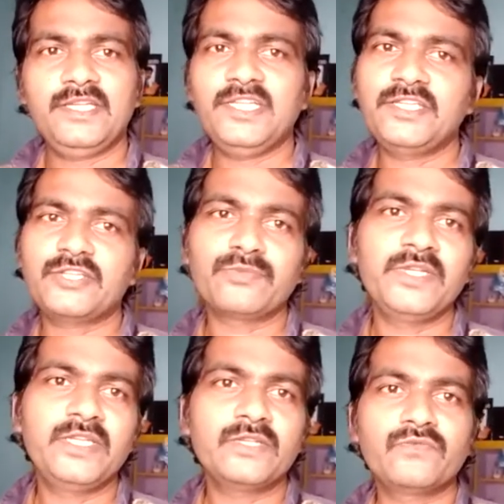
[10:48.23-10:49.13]
in
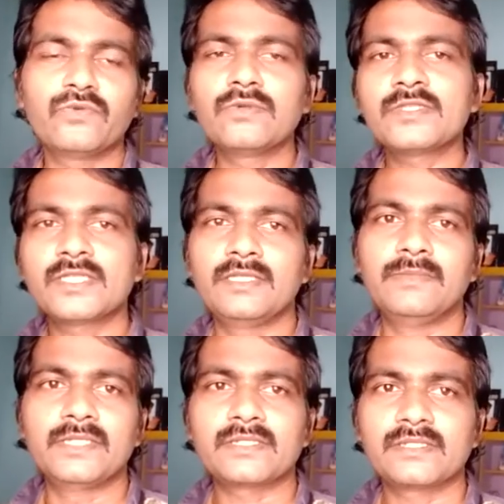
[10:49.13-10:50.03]
intermediate world
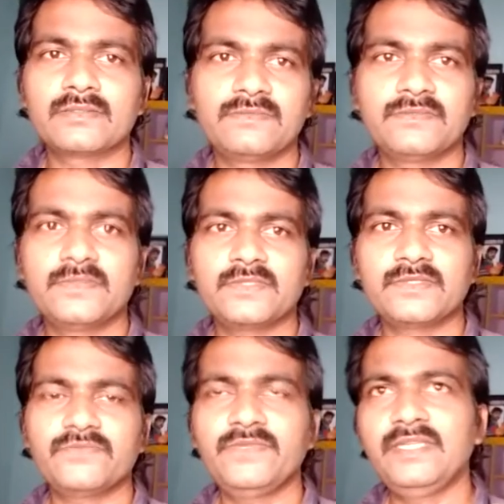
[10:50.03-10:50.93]
syllabus,
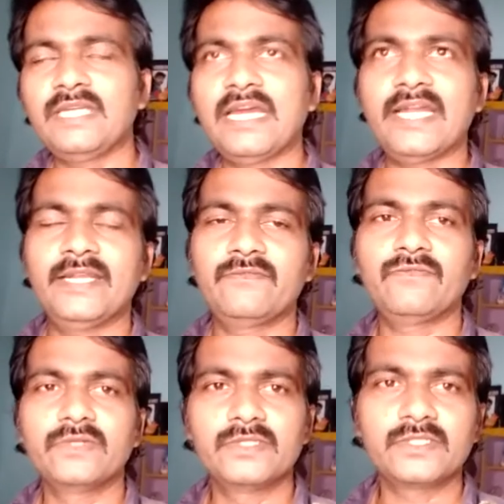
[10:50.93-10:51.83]
so we had at
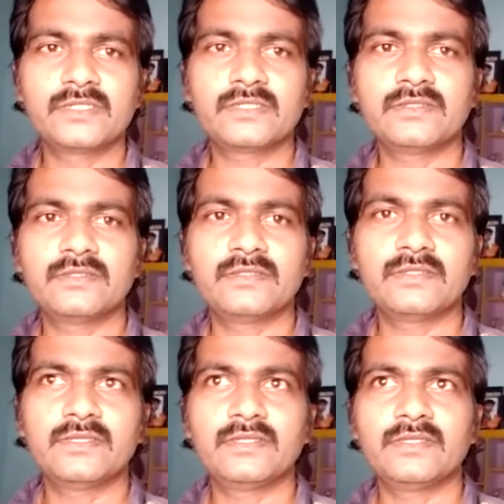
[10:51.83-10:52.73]
once
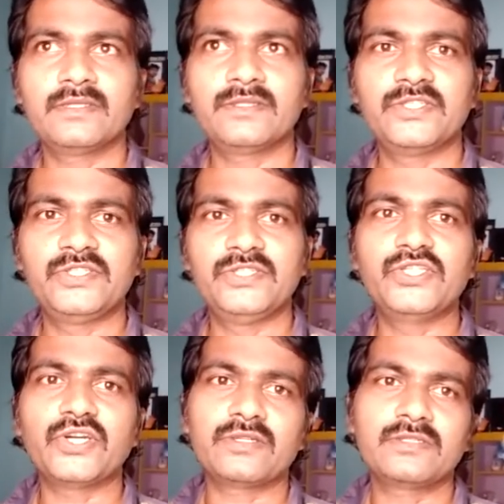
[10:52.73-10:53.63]

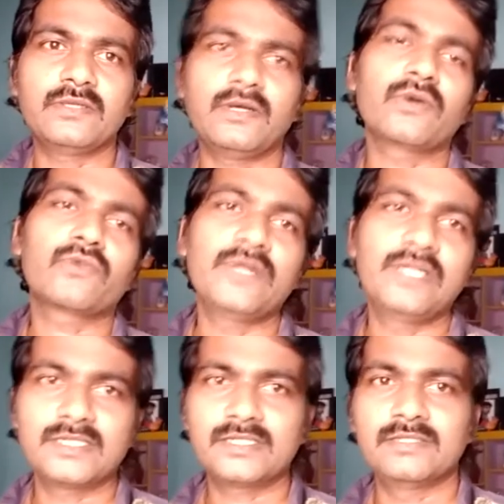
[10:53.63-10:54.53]
George
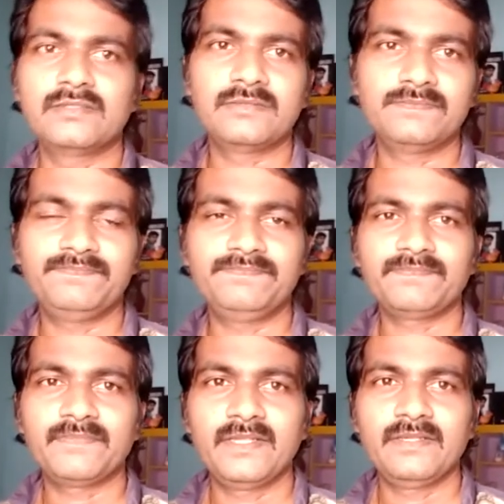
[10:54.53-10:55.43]
Orwell's
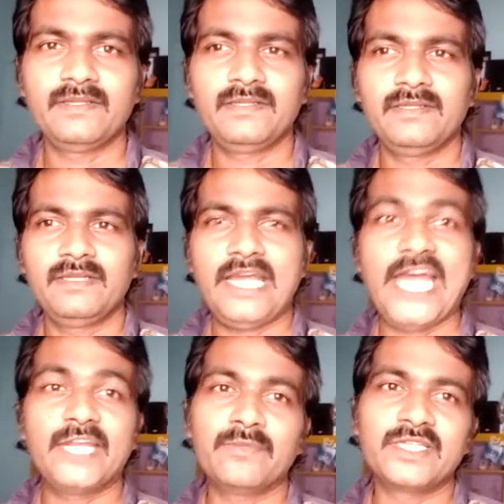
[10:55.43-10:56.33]

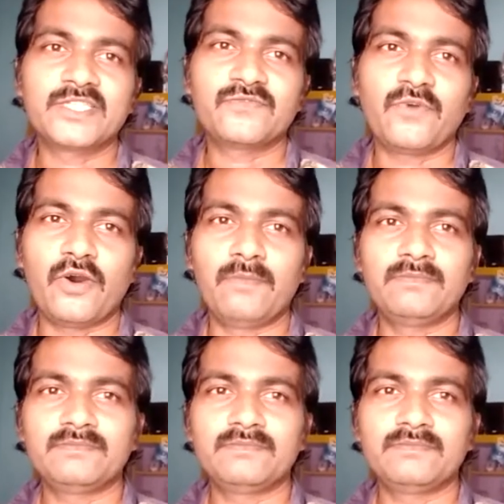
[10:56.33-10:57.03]
Animals Farm.